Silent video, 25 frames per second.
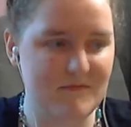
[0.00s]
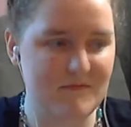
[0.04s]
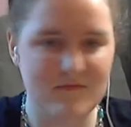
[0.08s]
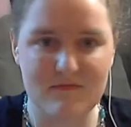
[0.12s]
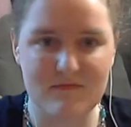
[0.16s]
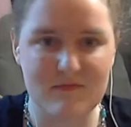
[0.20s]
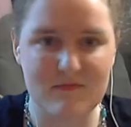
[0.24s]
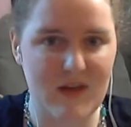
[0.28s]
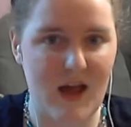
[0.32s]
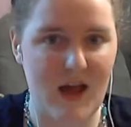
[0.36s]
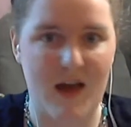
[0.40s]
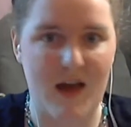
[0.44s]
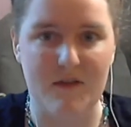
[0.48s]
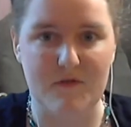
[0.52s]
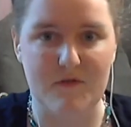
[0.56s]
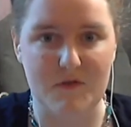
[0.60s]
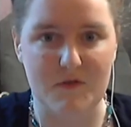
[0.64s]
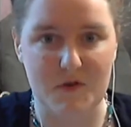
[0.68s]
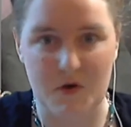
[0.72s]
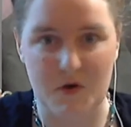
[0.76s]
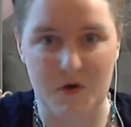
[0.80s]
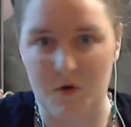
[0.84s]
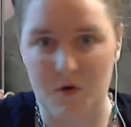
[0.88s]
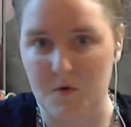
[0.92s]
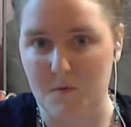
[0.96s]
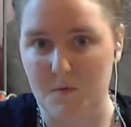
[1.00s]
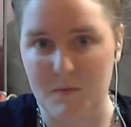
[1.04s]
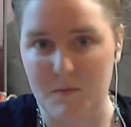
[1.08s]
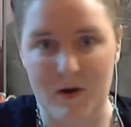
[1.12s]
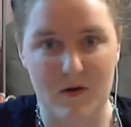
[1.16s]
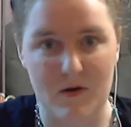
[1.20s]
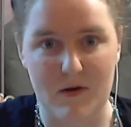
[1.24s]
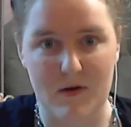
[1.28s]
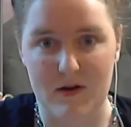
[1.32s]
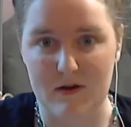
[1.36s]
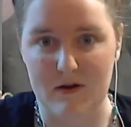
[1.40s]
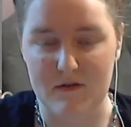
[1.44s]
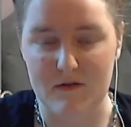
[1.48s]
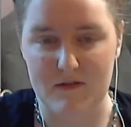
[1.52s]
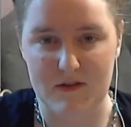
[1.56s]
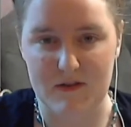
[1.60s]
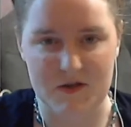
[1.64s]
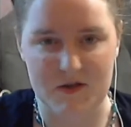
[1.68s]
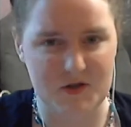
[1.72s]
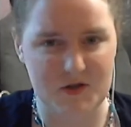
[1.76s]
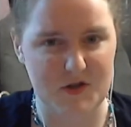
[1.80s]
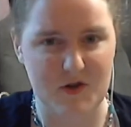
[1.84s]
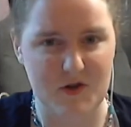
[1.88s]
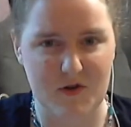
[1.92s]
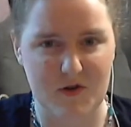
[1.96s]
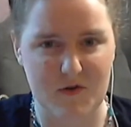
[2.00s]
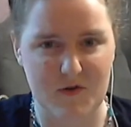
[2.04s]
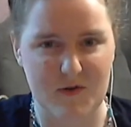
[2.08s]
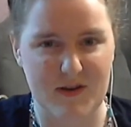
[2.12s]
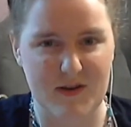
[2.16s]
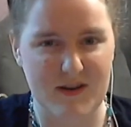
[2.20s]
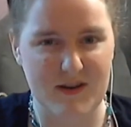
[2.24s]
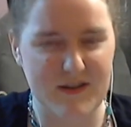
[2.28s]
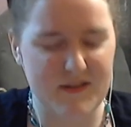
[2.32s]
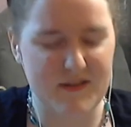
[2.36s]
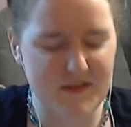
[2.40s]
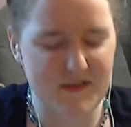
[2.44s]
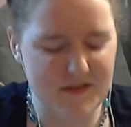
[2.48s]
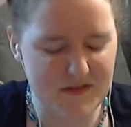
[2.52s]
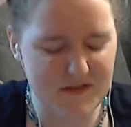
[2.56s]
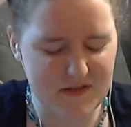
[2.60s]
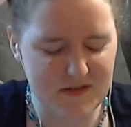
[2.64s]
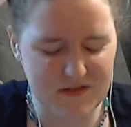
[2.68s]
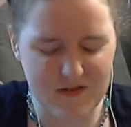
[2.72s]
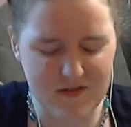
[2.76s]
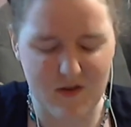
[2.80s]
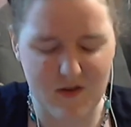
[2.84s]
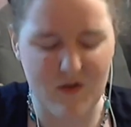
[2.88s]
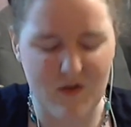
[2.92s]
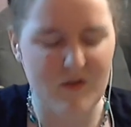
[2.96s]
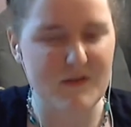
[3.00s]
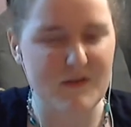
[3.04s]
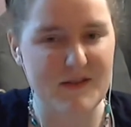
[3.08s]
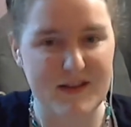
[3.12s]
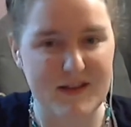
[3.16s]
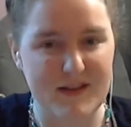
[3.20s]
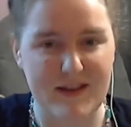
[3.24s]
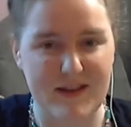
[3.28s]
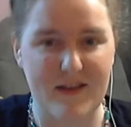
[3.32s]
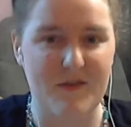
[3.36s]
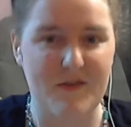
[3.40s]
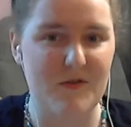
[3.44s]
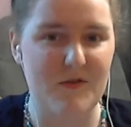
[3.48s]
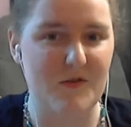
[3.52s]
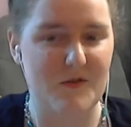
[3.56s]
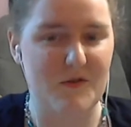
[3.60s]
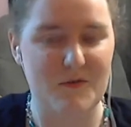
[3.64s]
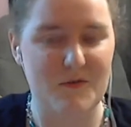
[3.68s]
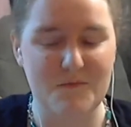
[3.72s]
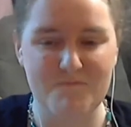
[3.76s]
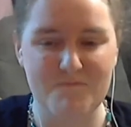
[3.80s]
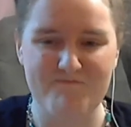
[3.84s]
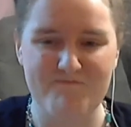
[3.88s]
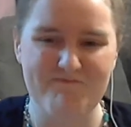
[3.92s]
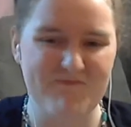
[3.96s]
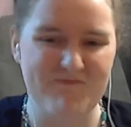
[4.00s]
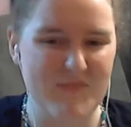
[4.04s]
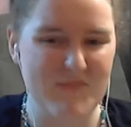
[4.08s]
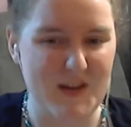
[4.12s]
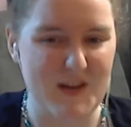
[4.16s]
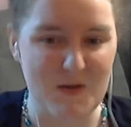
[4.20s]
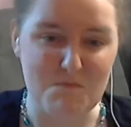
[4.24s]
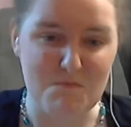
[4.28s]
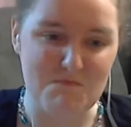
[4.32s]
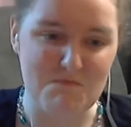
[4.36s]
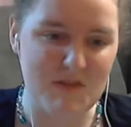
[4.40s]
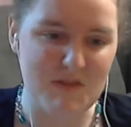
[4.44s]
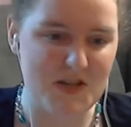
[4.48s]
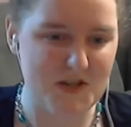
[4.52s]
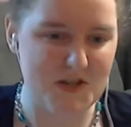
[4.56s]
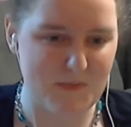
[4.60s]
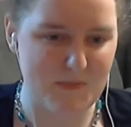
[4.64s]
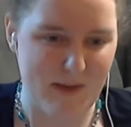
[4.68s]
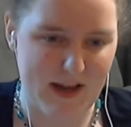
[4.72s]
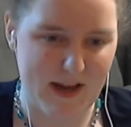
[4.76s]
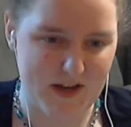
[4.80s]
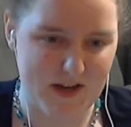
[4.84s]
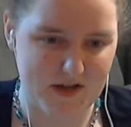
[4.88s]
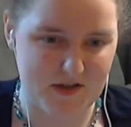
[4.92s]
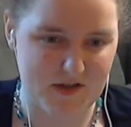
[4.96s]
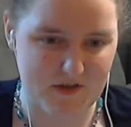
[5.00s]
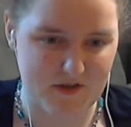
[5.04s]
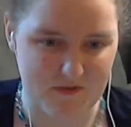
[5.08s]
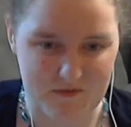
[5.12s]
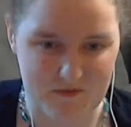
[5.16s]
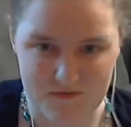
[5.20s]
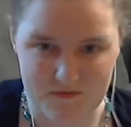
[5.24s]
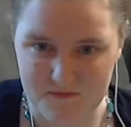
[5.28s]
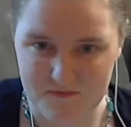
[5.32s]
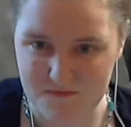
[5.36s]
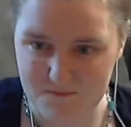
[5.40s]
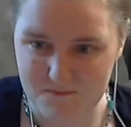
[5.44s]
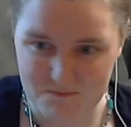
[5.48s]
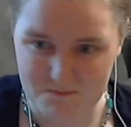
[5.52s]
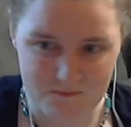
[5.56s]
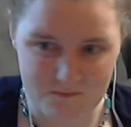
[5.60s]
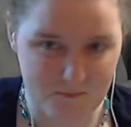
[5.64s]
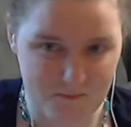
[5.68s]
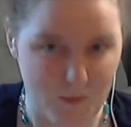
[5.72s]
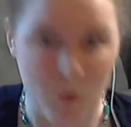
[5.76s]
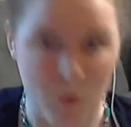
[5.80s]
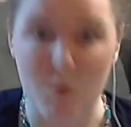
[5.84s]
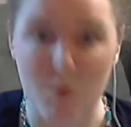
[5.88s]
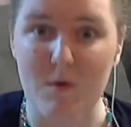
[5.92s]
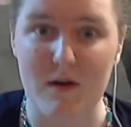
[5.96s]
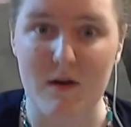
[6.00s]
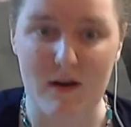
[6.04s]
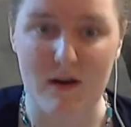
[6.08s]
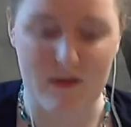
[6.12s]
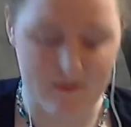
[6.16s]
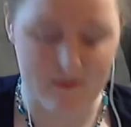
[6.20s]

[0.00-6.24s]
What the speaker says: have no bearing on the show, and it's just altogether mishmash of boring.